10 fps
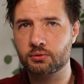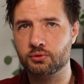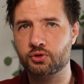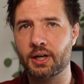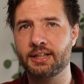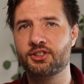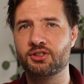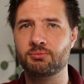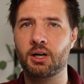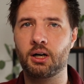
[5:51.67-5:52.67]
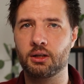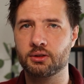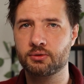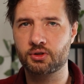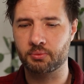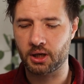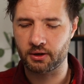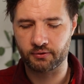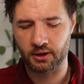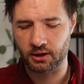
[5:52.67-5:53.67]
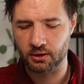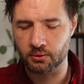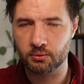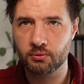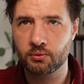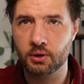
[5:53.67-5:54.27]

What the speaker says: write small, some kind of like, you know,